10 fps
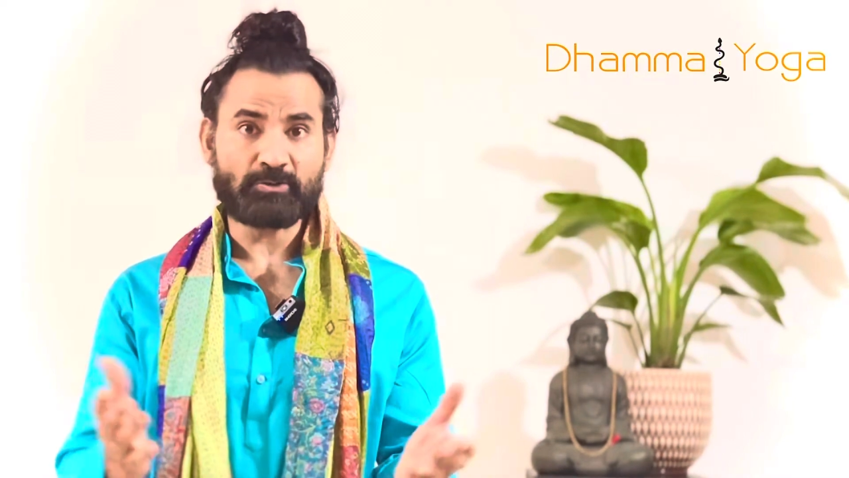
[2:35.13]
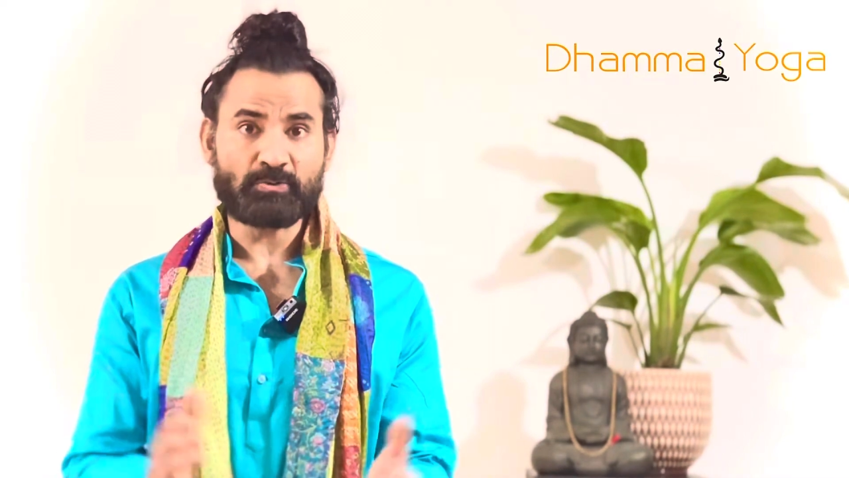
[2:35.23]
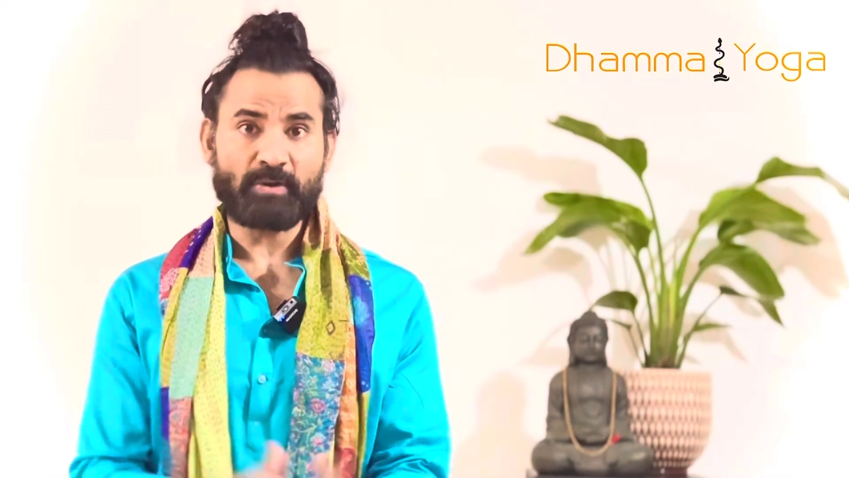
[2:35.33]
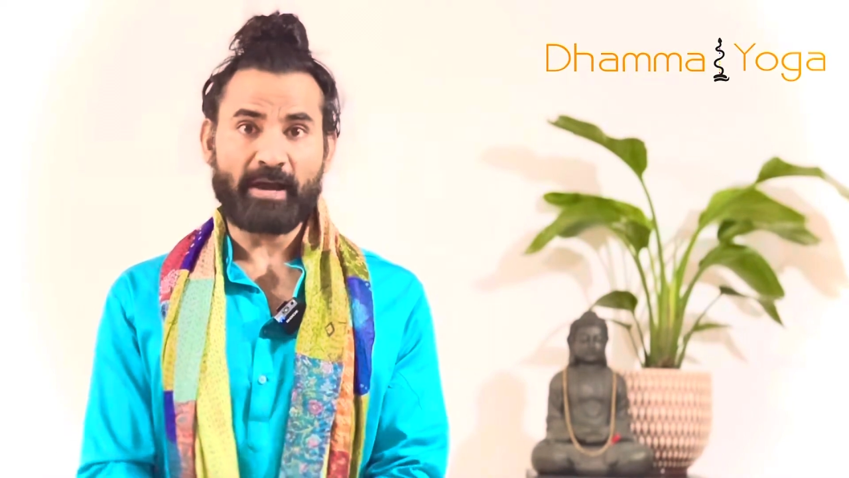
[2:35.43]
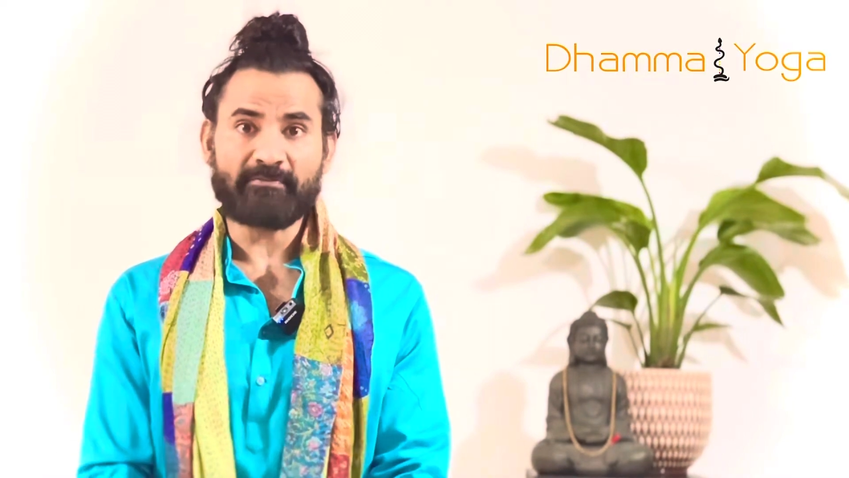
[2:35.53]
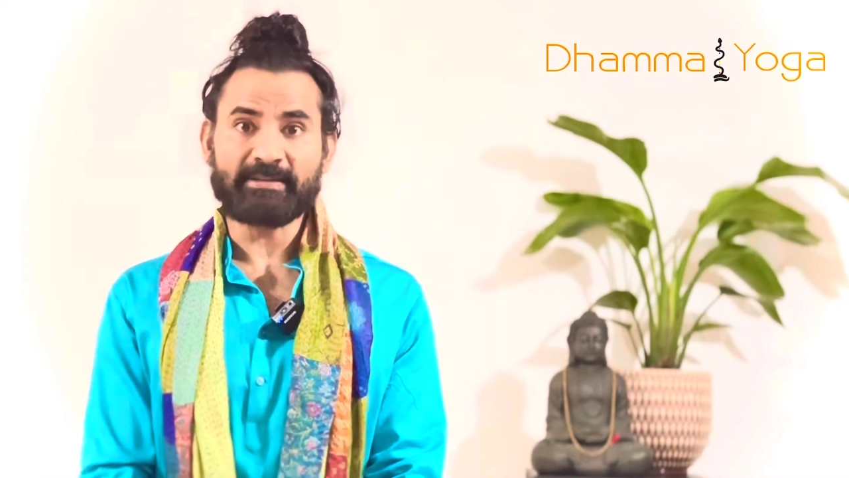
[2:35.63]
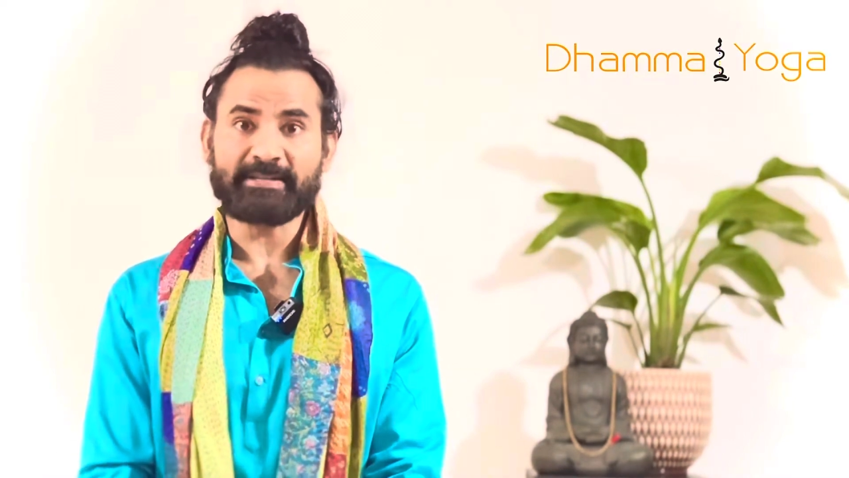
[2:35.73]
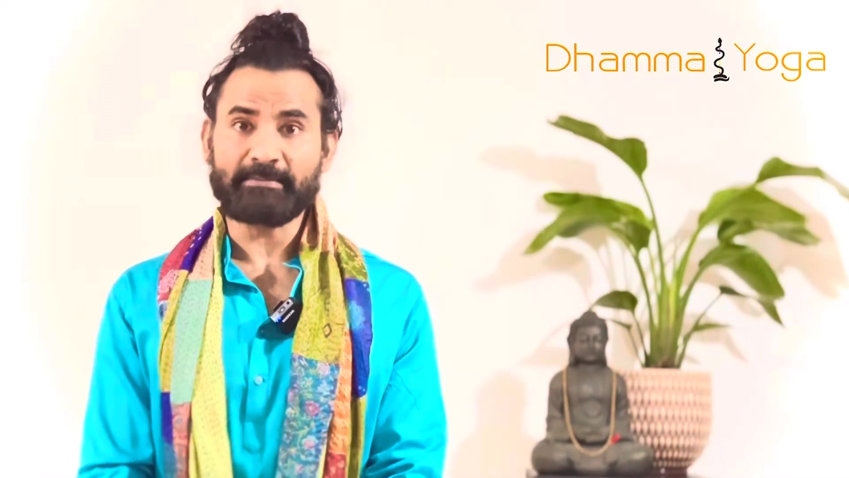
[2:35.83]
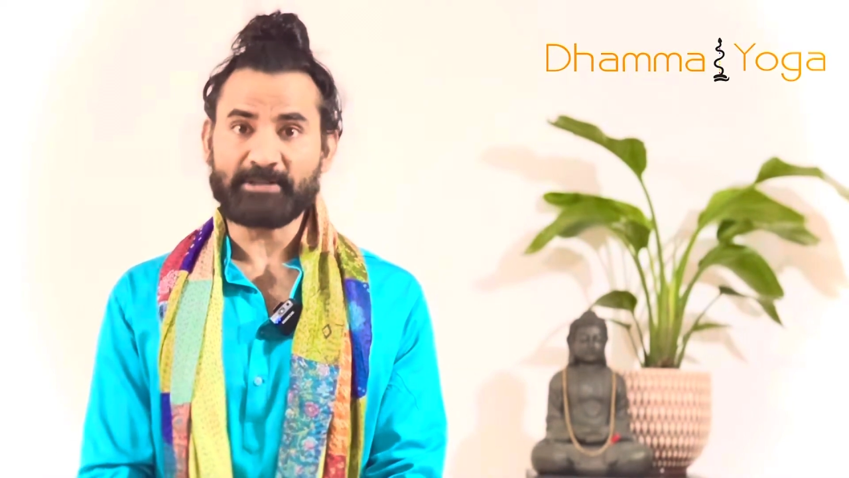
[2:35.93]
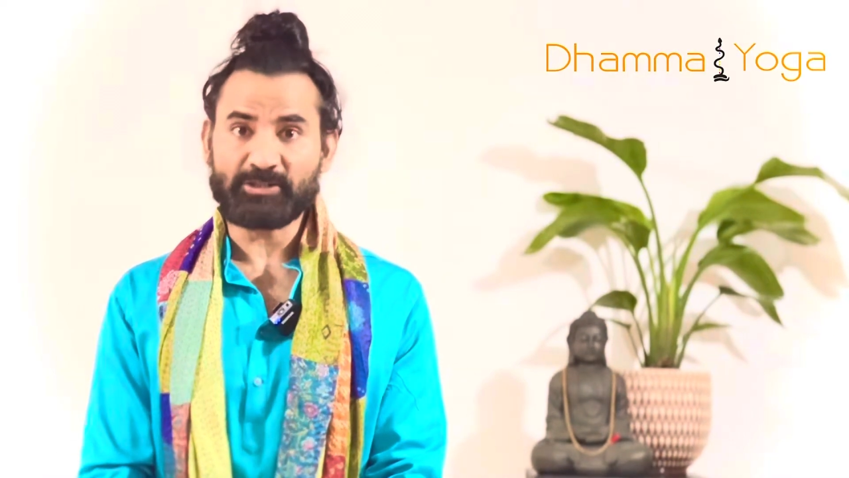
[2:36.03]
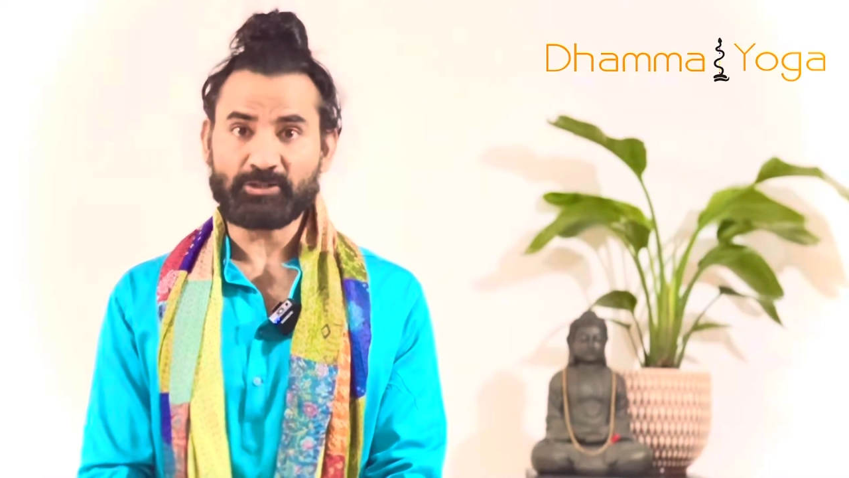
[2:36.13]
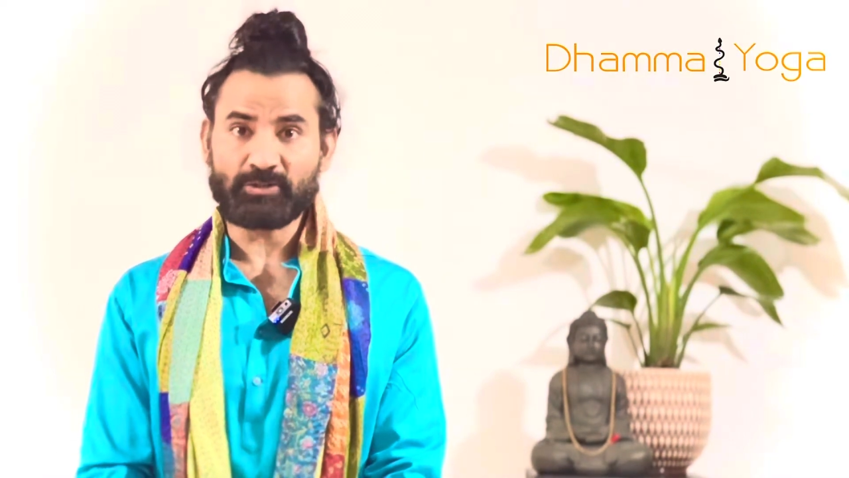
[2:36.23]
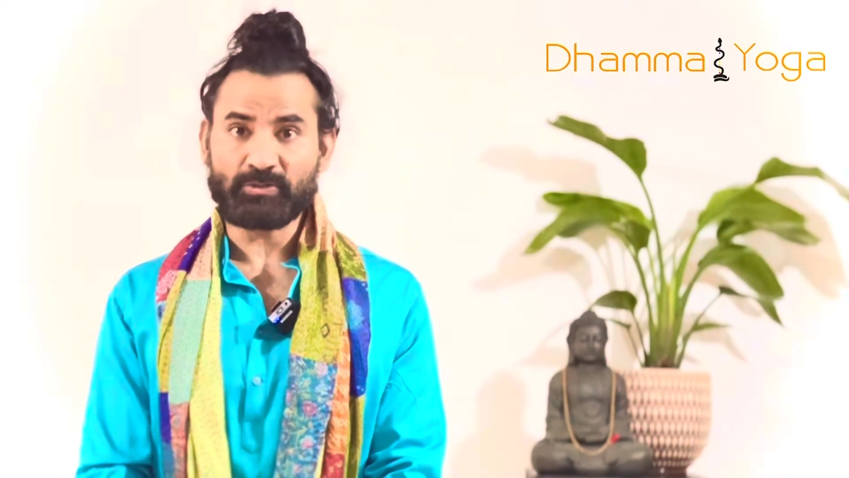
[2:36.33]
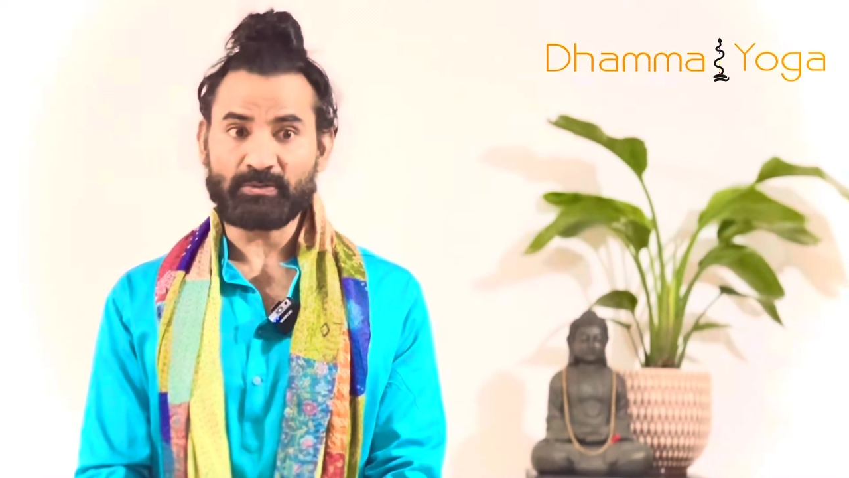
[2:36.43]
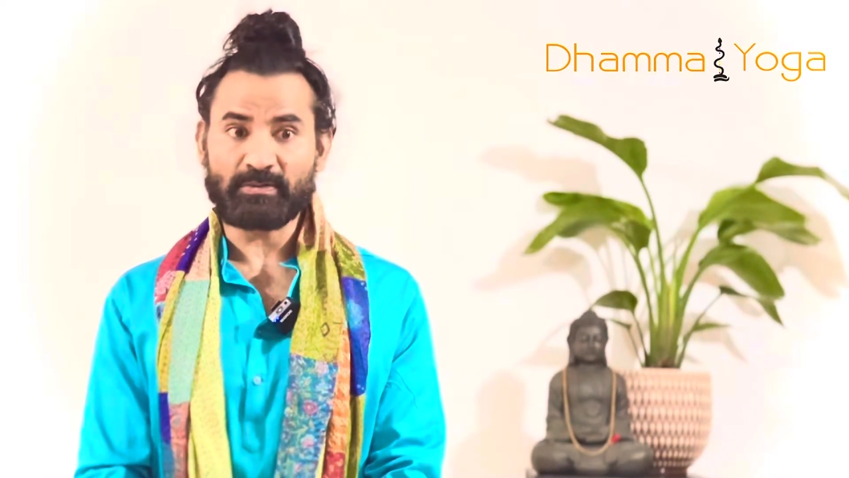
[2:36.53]
do heavy damage to
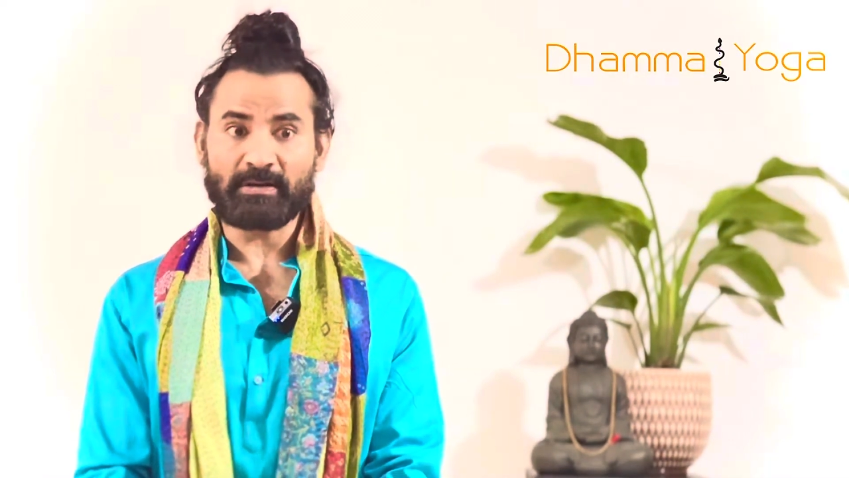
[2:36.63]
your